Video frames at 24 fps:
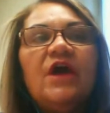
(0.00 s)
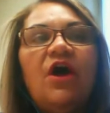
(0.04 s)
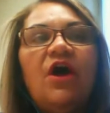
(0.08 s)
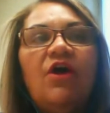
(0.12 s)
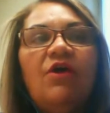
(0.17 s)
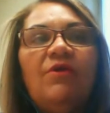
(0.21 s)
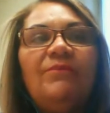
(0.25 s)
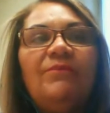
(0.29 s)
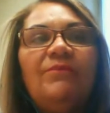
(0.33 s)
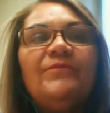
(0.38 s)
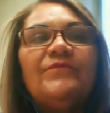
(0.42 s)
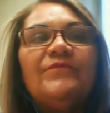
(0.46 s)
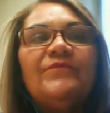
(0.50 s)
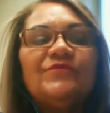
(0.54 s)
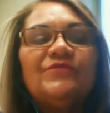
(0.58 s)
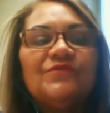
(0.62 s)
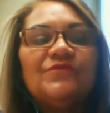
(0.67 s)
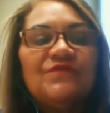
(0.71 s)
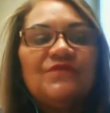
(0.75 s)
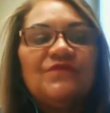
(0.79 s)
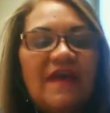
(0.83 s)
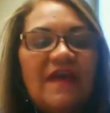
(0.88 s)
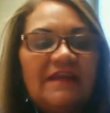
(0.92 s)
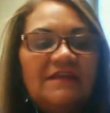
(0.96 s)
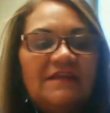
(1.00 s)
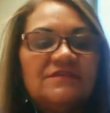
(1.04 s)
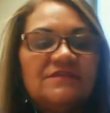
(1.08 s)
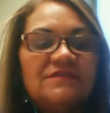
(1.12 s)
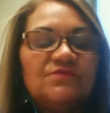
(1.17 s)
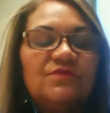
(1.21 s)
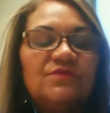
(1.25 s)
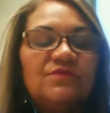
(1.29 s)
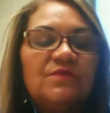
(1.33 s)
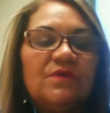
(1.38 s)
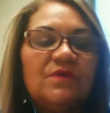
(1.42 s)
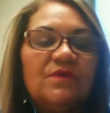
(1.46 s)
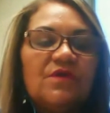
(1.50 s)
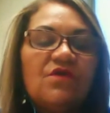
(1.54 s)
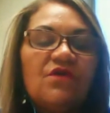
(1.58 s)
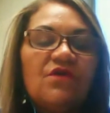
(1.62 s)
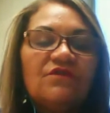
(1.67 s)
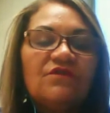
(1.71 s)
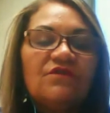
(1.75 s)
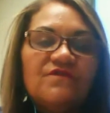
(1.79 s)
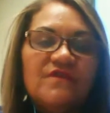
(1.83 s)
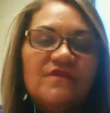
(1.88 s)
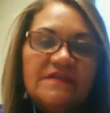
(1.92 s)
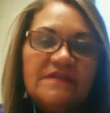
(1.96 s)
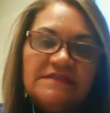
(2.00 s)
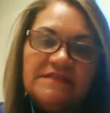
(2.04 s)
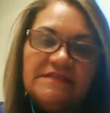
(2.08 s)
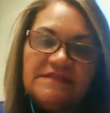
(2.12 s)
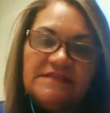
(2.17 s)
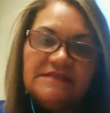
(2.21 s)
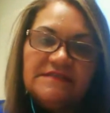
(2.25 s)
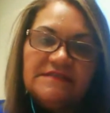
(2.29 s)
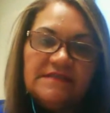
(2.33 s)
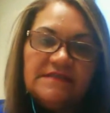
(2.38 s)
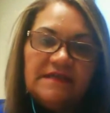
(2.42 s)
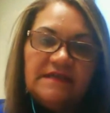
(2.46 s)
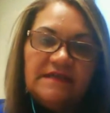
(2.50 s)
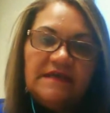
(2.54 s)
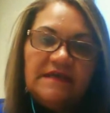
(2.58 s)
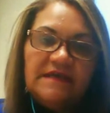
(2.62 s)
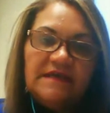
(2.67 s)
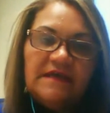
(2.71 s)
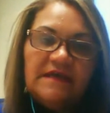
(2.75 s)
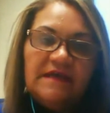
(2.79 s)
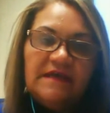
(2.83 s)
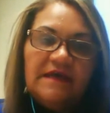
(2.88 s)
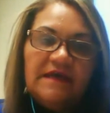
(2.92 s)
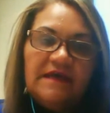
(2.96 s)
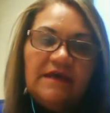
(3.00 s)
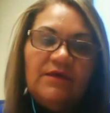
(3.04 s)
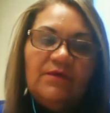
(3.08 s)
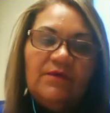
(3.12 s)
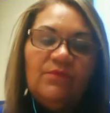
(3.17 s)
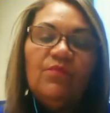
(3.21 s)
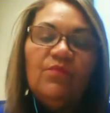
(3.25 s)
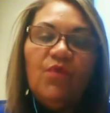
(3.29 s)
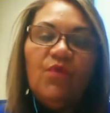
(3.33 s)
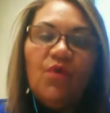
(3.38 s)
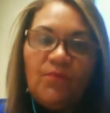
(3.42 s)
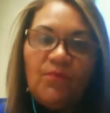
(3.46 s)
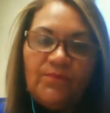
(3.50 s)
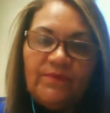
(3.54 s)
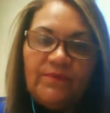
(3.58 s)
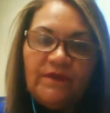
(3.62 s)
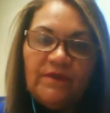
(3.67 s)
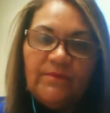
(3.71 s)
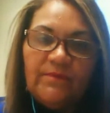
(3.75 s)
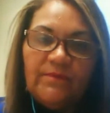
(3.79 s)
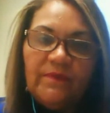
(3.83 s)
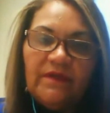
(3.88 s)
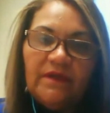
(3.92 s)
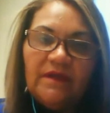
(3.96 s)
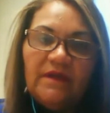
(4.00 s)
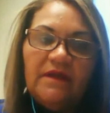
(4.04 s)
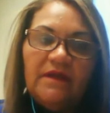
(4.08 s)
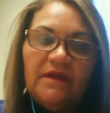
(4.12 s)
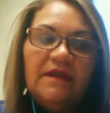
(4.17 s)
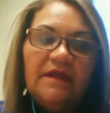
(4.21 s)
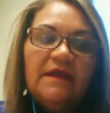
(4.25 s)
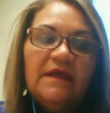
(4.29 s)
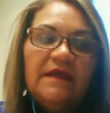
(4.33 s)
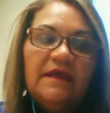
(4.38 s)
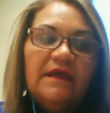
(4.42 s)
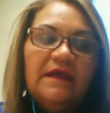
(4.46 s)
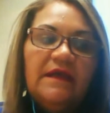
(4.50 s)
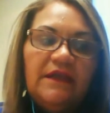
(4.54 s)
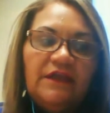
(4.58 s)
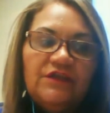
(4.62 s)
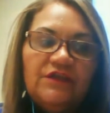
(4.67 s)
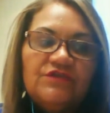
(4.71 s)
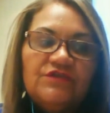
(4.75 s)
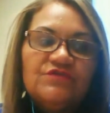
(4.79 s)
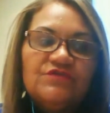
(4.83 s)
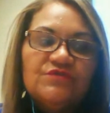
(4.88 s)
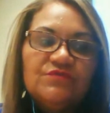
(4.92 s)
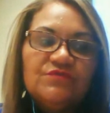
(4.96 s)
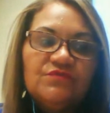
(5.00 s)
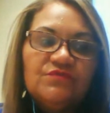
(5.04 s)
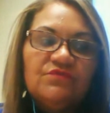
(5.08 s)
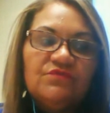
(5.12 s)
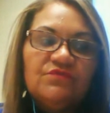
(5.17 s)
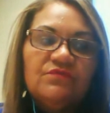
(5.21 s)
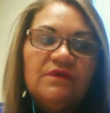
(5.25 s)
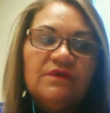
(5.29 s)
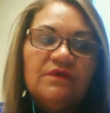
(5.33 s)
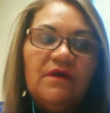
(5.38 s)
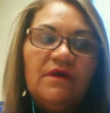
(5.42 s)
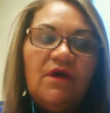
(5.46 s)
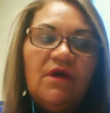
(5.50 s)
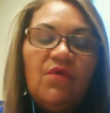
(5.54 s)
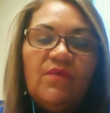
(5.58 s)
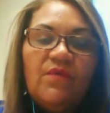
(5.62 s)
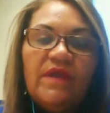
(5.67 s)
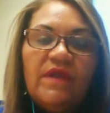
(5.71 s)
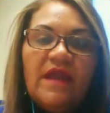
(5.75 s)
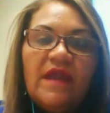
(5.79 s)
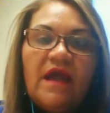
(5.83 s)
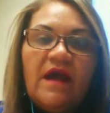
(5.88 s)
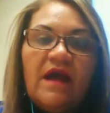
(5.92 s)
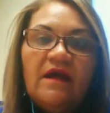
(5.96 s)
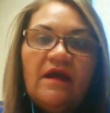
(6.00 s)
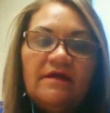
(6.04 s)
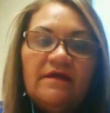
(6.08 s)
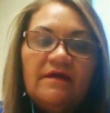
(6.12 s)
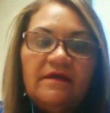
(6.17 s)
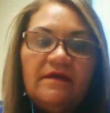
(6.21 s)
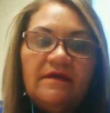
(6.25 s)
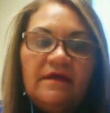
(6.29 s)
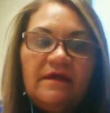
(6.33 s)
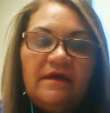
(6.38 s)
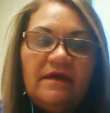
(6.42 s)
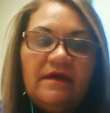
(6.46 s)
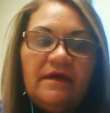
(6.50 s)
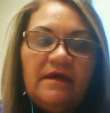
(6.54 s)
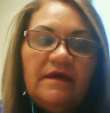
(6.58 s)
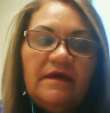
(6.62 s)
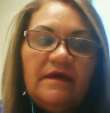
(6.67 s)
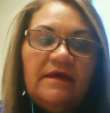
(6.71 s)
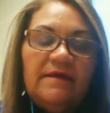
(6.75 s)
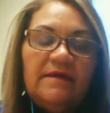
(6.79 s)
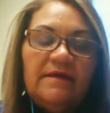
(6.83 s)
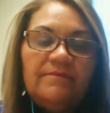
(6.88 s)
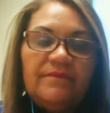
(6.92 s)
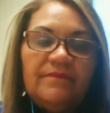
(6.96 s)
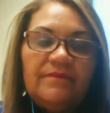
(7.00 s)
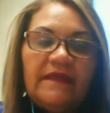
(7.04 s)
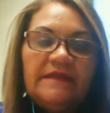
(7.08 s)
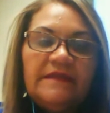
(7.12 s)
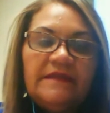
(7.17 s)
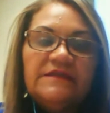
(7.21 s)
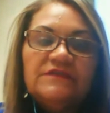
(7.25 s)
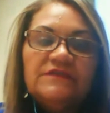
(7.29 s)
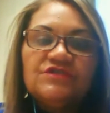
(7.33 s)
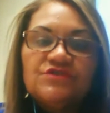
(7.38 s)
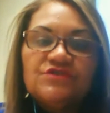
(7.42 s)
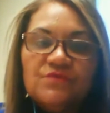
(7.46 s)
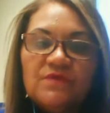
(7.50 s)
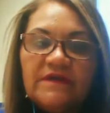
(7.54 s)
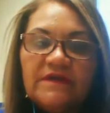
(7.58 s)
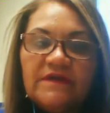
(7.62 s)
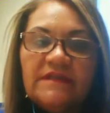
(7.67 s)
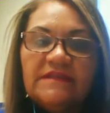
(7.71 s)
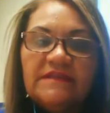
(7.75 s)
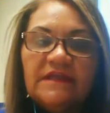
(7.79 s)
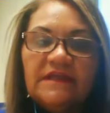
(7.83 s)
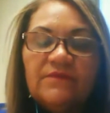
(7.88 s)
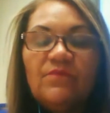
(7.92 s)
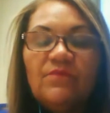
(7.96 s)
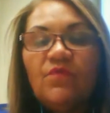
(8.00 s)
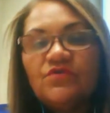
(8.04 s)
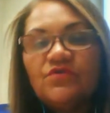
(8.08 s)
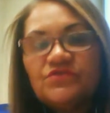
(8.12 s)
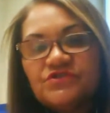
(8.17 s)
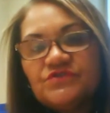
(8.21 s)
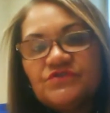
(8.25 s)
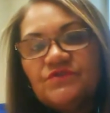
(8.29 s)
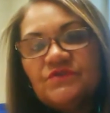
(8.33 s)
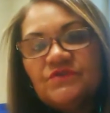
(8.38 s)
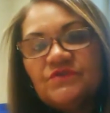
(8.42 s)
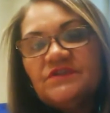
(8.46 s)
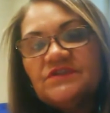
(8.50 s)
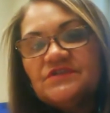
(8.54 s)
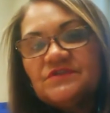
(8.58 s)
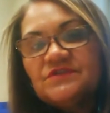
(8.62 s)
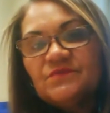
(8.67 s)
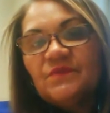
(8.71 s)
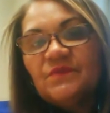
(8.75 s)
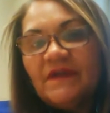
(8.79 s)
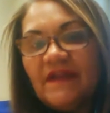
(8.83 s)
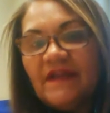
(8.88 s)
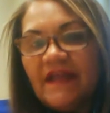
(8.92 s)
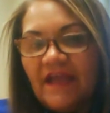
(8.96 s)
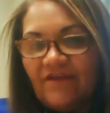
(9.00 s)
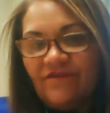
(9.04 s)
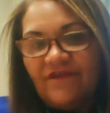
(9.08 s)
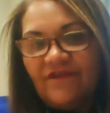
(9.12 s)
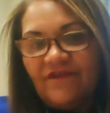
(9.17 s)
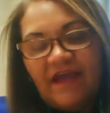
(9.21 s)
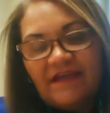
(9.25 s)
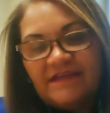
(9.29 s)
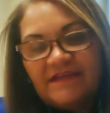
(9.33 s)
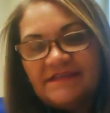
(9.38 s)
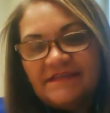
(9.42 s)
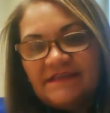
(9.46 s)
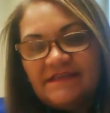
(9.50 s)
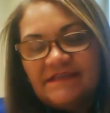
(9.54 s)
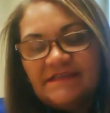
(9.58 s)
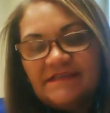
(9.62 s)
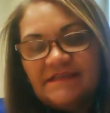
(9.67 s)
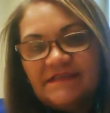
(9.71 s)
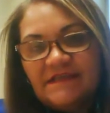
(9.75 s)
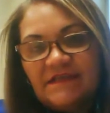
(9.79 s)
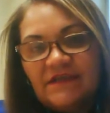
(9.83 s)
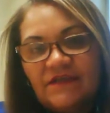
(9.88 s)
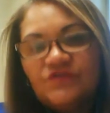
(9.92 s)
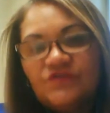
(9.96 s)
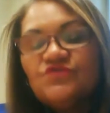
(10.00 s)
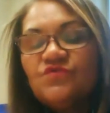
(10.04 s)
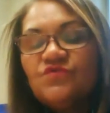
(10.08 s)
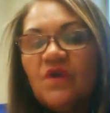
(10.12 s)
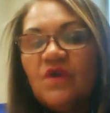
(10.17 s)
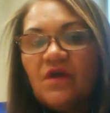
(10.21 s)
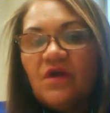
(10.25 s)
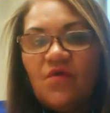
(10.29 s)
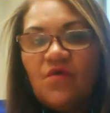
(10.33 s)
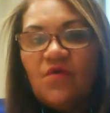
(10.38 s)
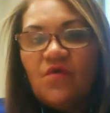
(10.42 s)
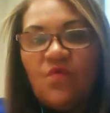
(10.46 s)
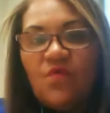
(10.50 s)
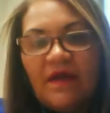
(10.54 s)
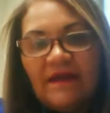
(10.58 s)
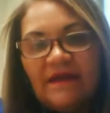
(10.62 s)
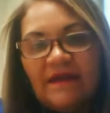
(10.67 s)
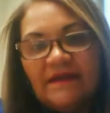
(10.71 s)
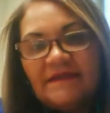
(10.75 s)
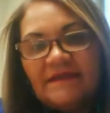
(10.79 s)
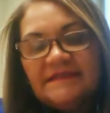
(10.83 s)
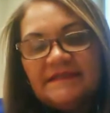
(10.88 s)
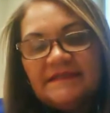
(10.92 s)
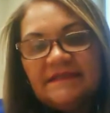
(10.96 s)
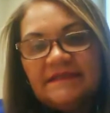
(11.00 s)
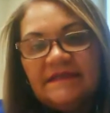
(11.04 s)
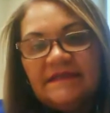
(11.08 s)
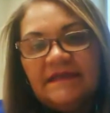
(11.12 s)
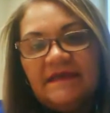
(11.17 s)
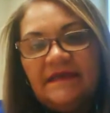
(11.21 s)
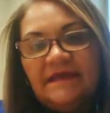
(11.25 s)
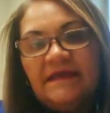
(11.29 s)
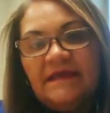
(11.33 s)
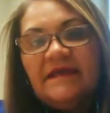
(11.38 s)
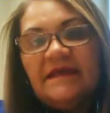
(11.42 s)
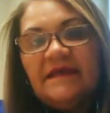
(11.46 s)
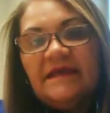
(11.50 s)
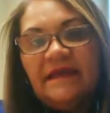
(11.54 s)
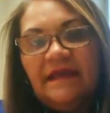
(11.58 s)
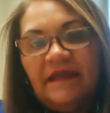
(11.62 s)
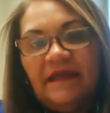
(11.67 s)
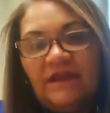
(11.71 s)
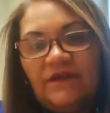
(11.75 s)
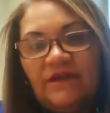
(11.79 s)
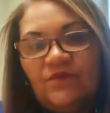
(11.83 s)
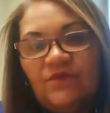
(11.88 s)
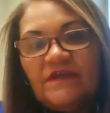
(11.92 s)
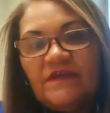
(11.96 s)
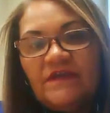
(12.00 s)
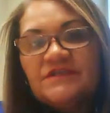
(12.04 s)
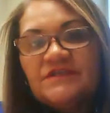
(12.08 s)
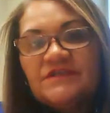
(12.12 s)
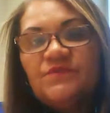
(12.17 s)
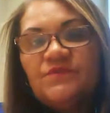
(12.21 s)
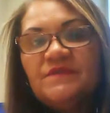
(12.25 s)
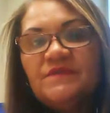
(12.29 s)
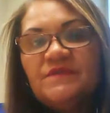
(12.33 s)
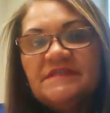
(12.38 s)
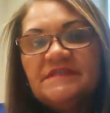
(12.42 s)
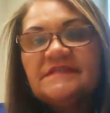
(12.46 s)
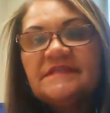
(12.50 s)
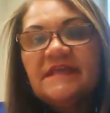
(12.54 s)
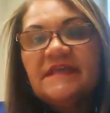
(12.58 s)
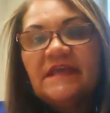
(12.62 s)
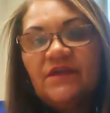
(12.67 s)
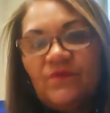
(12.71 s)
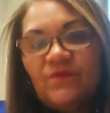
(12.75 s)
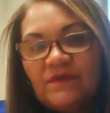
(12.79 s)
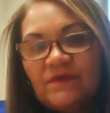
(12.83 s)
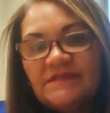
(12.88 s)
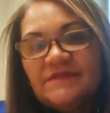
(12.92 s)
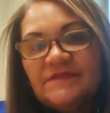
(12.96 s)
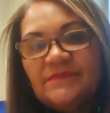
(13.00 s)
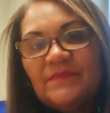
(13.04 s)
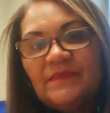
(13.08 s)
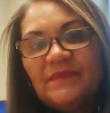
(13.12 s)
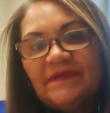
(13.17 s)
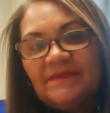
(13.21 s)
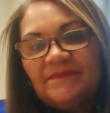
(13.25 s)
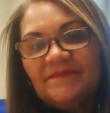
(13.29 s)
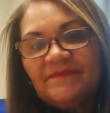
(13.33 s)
we hope through that we will convince more people into OER and ensuring that more students will have access to a quality education which is equitable.